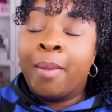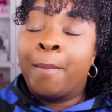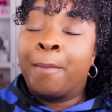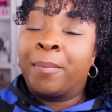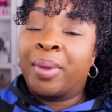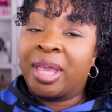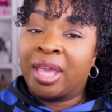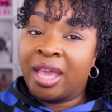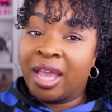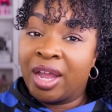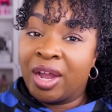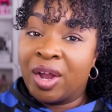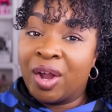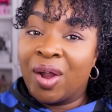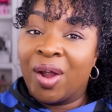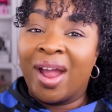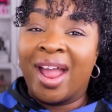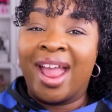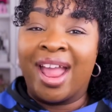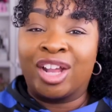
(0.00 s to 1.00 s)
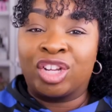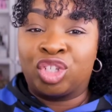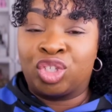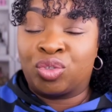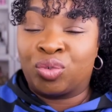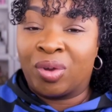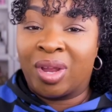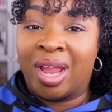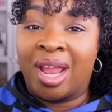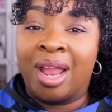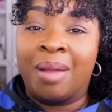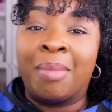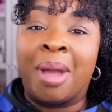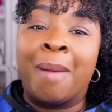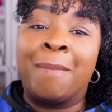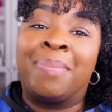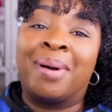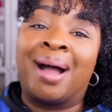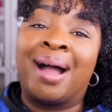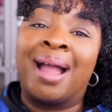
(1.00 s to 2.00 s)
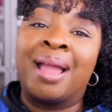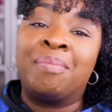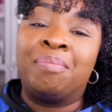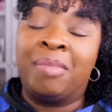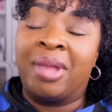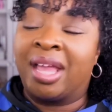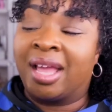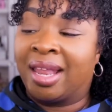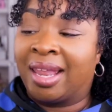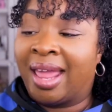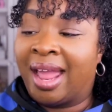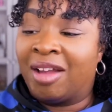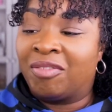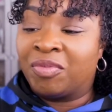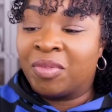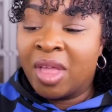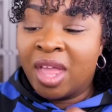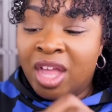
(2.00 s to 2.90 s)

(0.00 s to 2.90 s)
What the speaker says: Pure Extreme by Micallef.